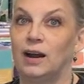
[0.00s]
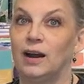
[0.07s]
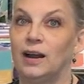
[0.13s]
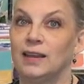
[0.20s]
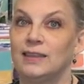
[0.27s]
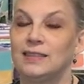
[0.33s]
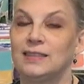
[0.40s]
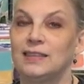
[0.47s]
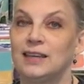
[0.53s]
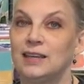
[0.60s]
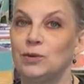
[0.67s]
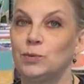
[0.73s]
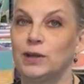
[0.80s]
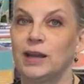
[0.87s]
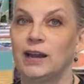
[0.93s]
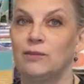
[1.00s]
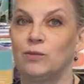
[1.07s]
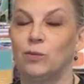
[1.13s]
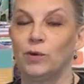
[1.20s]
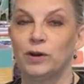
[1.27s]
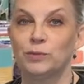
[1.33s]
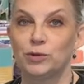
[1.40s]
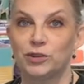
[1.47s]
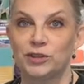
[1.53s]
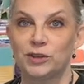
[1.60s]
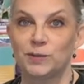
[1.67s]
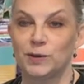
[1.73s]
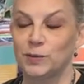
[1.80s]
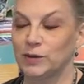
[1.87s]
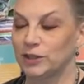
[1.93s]
I think we have one more thing
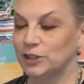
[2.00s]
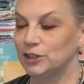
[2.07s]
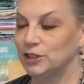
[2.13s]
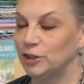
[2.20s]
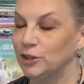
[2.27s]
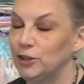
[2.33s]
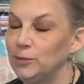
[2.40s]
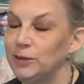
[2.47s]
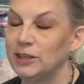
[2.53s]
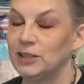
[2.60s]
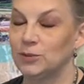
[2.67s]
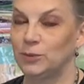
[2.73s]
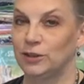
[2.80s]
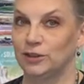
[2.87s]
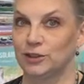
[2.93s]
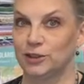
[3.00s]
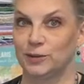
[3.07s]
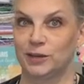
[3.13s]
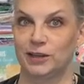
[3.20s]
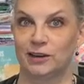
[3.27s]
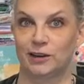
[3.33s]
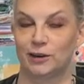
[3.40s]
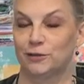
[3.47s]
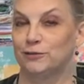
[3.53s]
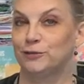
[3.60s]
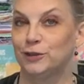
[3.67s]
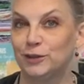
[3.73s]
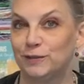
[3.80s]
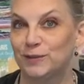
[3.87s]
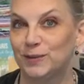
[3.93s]
we want to show you because we are doing our
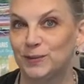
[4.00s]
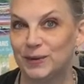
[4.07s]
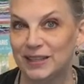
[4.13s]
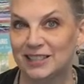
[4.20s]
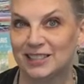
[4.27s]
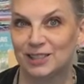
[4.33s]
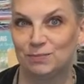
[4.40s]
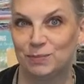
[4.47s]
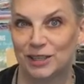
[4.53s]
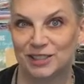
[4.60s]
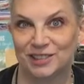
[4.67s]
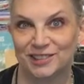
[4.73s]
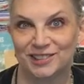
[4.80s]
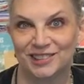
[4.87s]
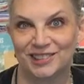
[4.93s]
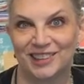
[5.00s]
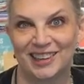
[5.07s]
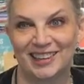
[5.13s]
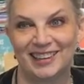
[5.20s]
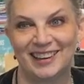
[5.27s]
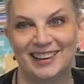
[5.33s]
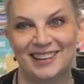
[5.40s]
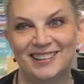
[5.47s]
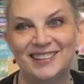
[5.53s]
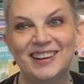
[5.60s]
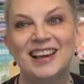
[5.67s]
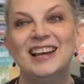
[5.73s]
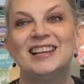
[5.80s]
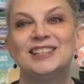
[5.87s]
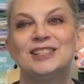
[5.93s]
foot of the week specials the week. right now.
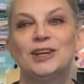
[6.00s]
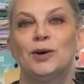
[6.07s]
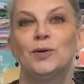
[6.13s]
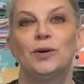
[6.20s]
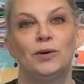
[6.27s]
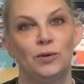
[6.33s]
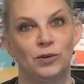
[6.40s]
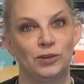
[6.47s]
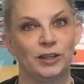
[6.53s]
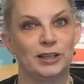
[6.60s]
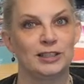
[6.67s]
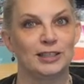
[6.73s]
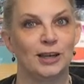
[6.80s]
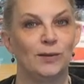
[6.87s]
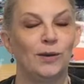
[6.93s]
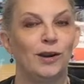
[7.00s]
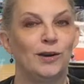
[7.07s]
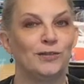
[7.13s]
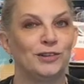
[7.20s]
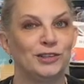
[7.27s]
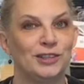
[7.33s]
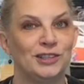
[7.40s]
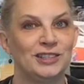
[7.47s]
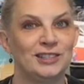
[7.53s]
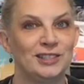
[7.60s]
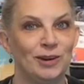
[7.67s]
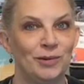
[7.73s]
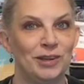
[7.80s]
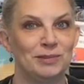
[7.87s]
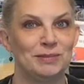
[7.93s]
So let's go over to the
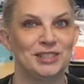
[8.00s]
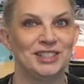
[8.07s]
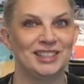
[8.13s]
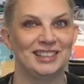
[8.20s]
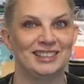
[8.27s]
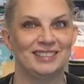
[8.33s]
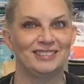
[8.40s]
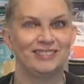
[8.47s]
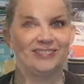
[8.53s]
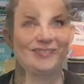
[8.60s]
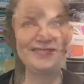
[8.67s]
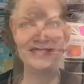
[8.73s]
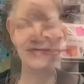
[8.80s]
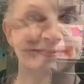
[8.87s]
sewing machine. Okay.